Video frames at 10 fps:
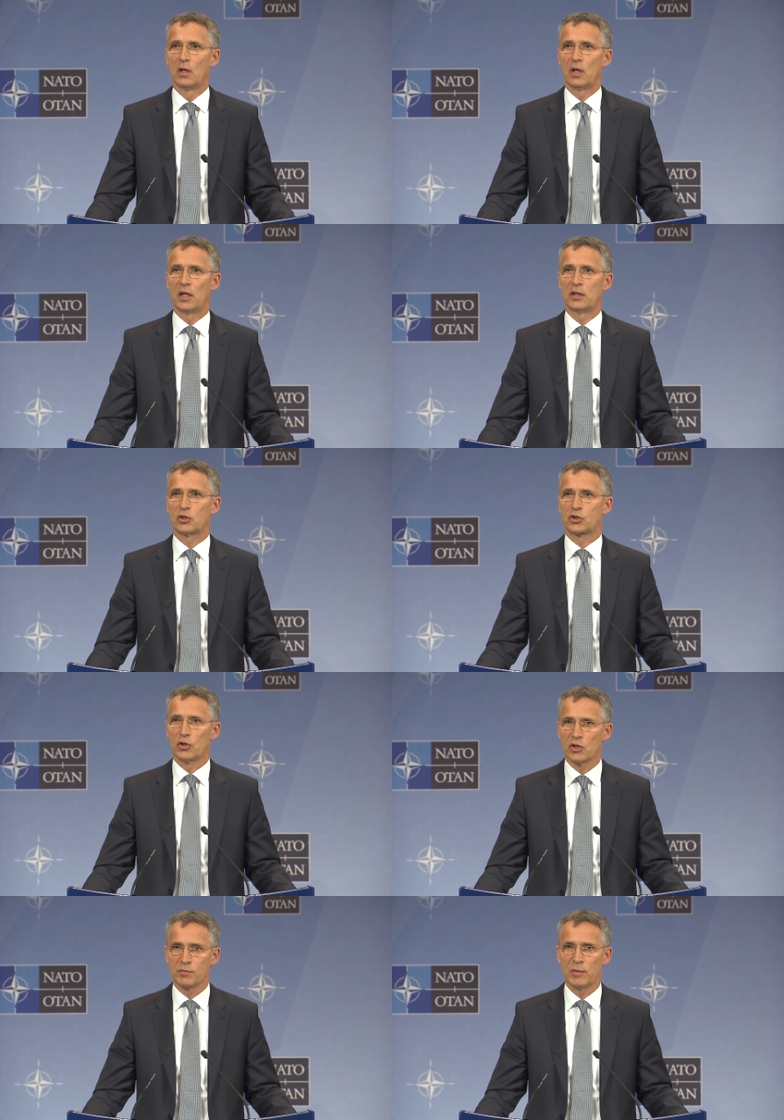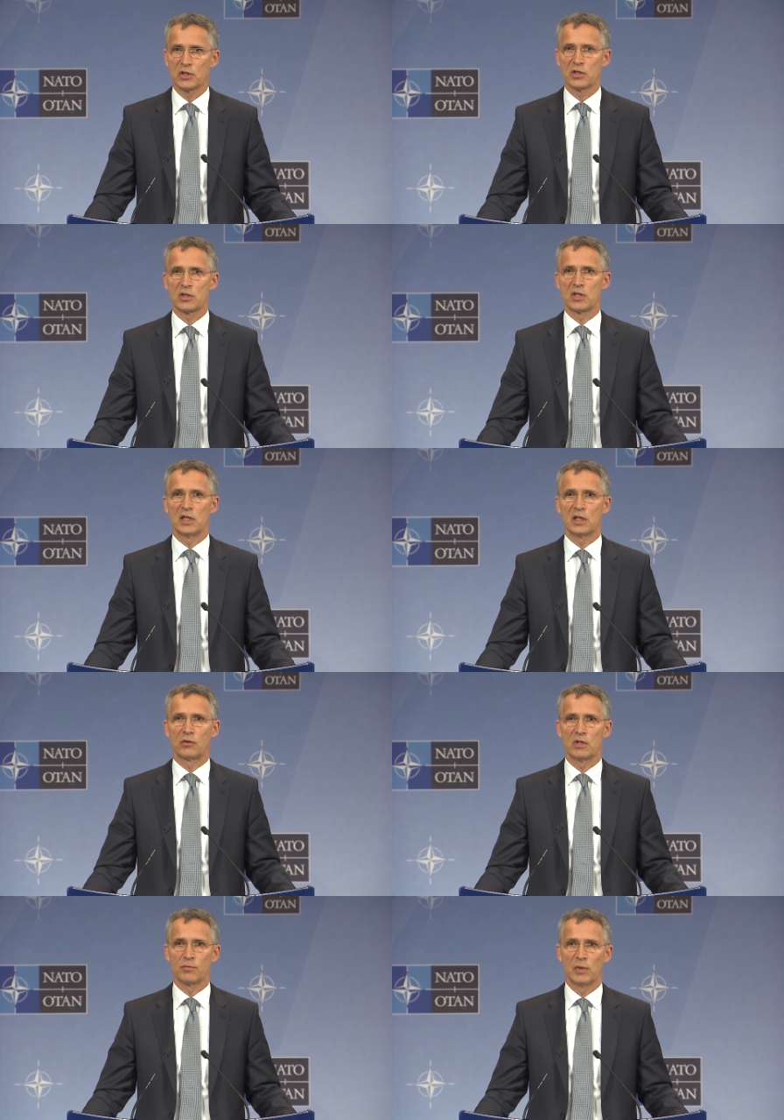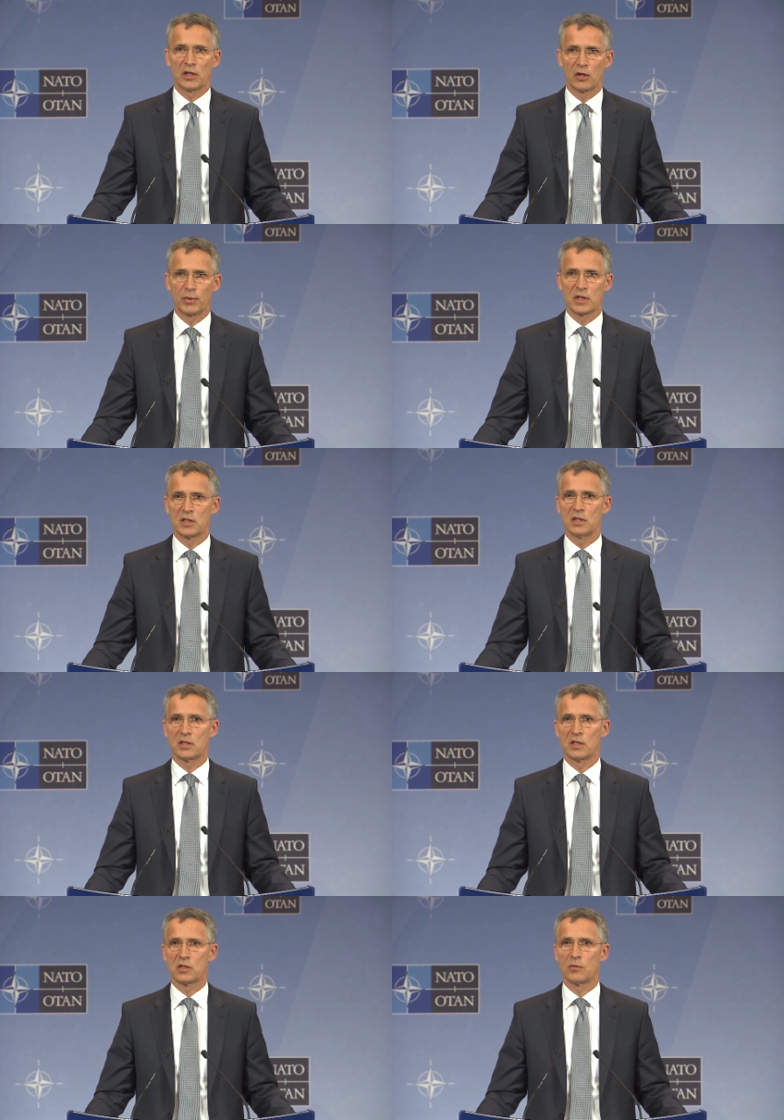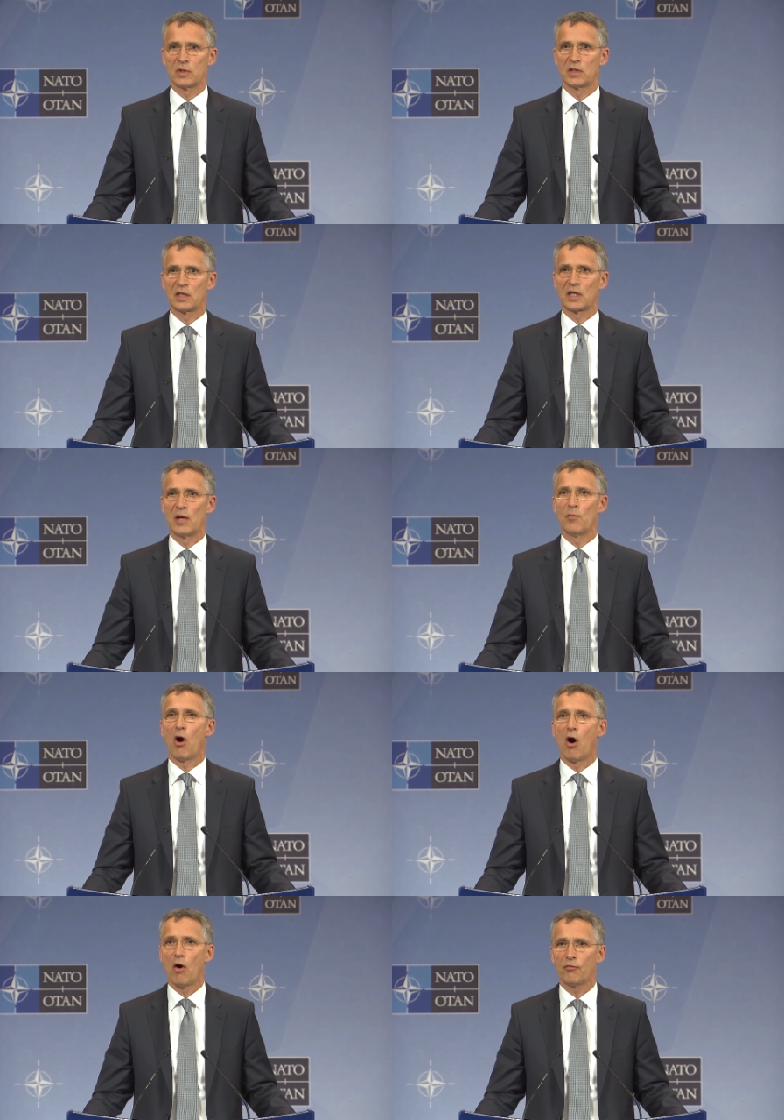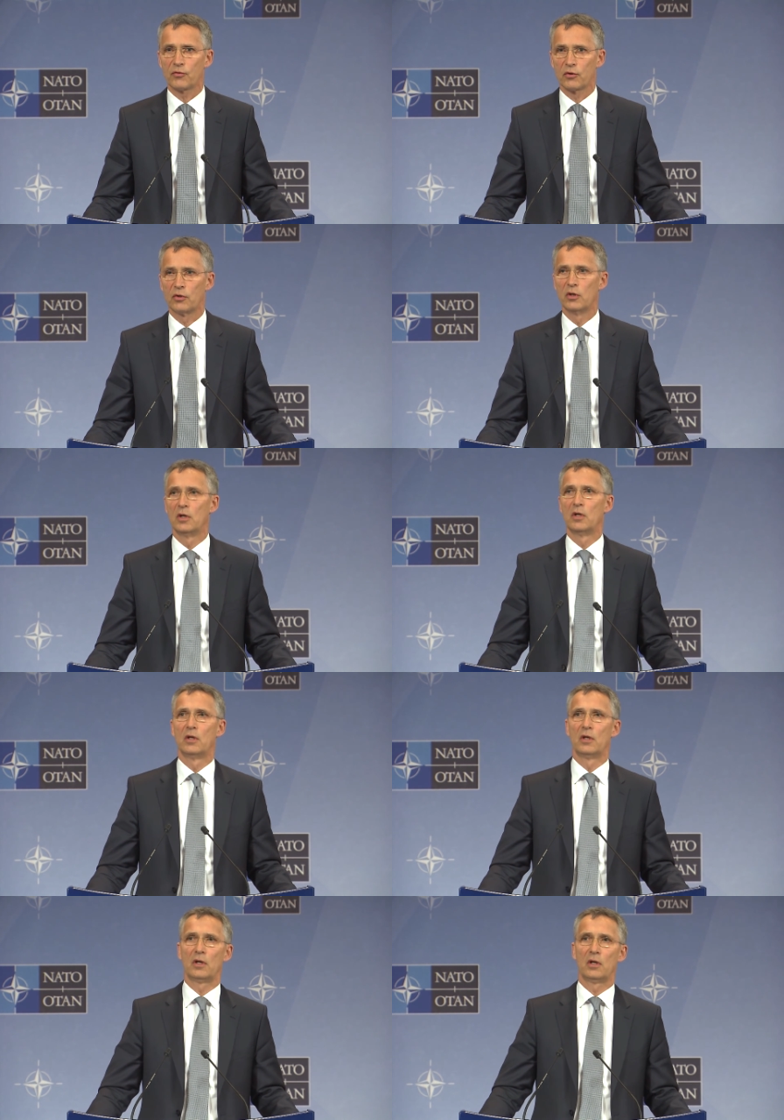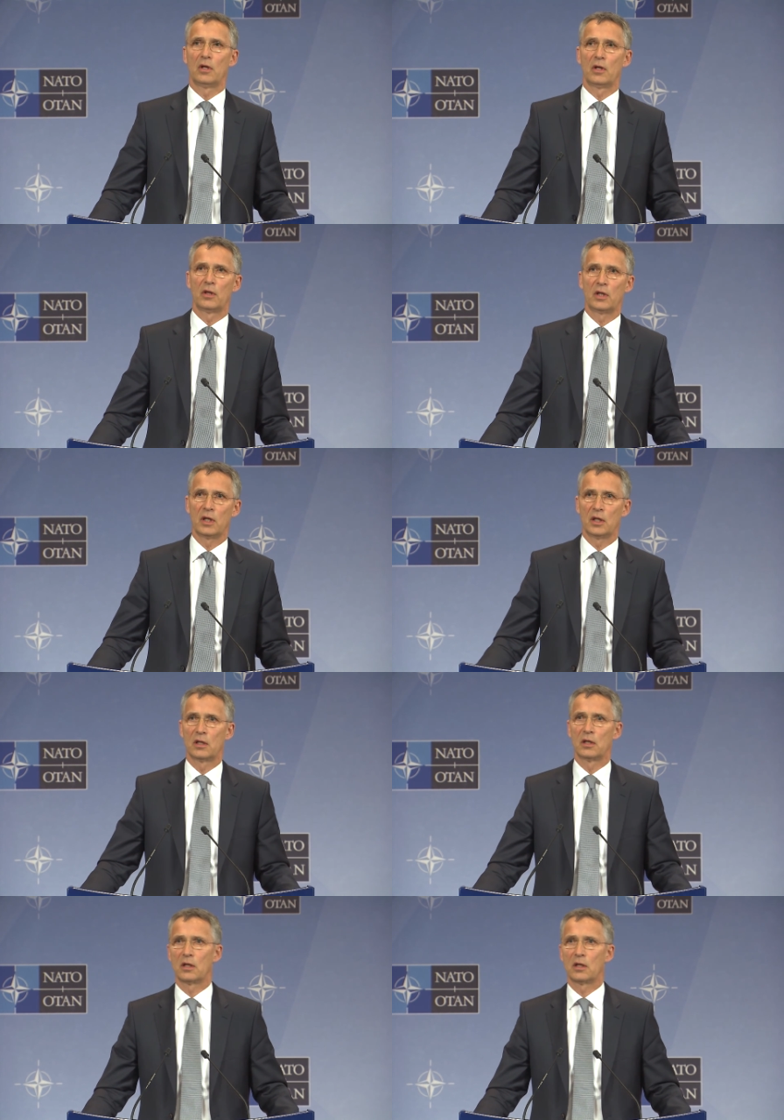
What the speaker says: And the assurance measures, the increased military presence, is something that came after the